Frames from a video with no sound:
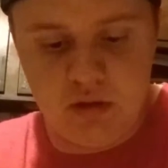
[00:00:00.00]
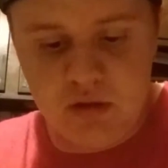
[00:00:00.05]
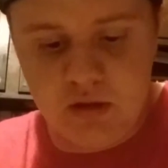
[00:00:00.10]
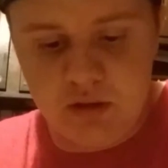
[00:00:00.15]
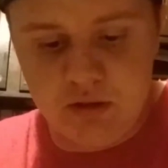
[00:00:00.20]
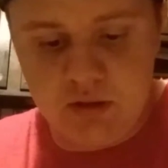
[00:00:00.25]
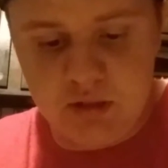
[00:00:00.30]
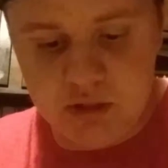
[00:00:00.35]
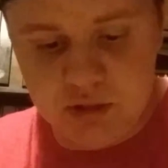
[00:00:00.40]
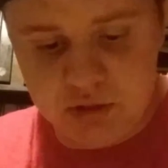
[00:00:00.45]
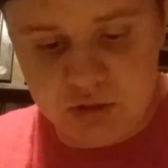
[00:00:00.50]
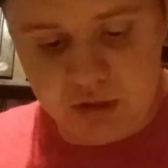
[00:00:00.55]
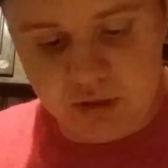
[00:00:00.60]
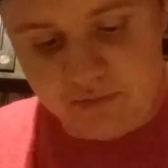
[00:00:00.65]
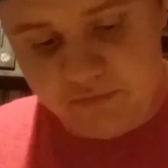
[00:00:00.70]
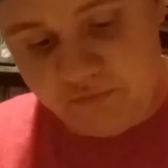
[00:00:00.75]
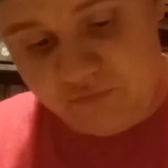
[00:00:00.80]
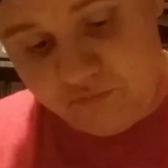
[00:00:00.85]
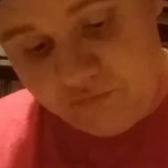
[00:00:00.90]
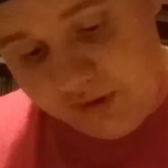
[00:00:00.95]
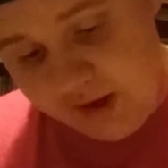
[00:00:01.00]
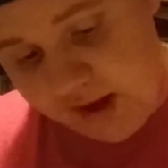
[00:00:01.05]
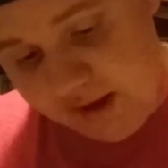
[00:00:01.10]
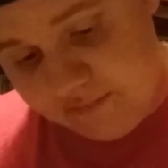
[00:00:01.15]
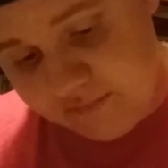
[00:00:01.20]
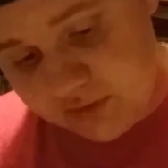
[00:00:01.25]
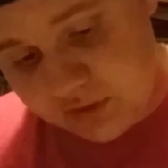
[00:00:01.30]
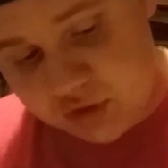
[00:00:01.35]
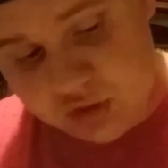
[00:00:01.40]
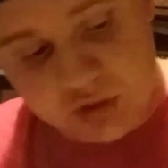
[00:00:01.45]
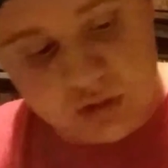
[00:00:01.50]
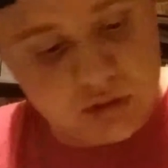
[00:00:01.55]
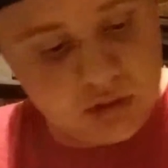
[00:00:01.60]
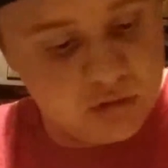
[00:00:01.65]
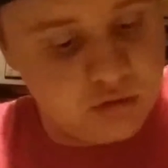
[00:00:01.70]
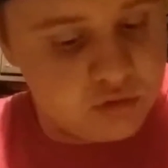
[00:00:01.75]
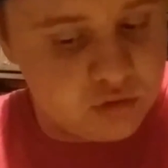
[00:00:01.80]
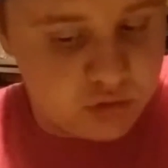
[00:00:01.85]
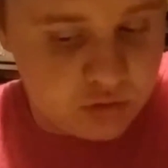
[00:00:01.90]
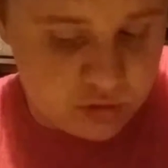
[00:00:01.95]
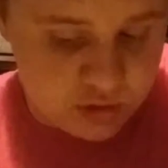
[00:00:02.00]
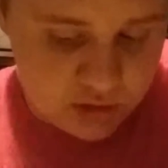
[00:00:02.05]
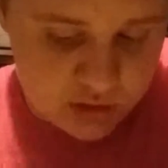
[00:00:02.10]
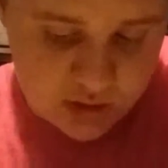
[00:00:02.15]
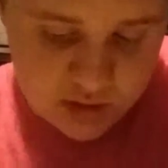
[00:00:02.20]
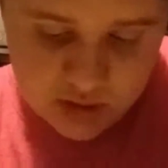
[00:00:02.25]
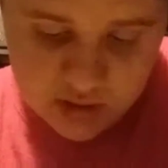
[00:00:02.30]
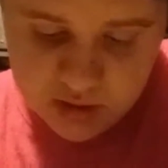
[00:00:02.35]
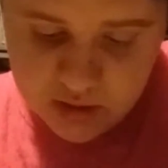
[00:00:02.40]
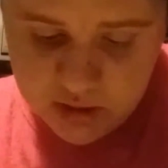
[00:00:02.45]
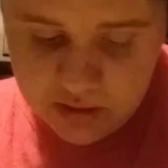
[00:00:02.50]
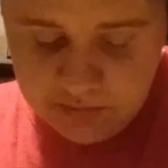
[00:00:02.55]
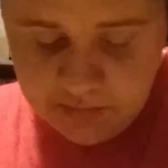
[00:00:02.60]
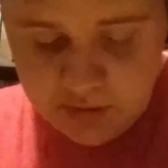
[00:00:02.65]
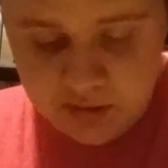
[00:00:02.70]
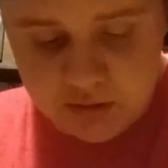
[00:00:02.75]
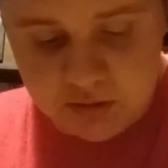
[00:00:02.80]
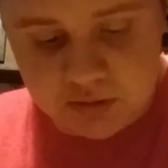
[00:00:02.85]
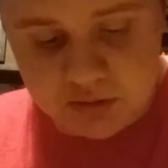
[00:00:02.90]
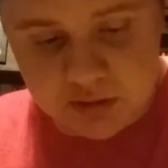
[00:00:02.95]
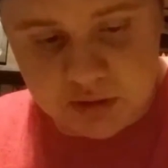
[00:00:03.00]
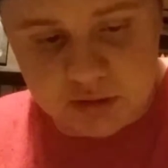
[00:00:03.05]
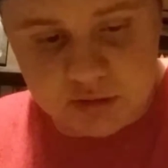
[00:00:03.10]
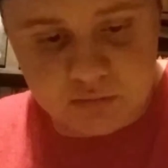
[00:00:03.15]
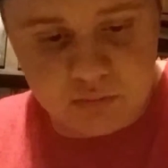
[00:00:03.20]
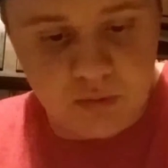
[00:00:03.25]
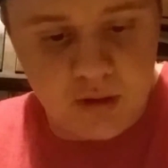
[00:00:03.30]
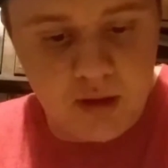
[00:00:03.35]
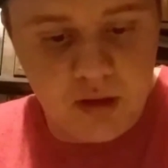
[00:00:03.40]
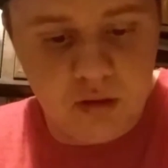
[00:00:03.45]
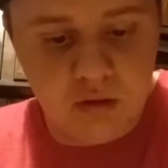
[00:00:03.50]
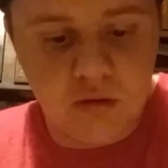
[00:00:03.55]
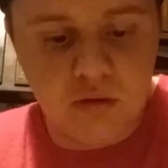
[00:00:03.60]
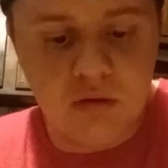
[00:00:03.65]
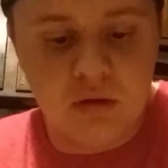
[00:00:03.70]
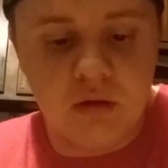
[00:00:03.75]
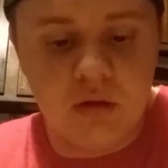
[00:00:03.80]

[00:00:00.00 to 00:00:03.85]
These are 5 inches and 13 centimeters as well.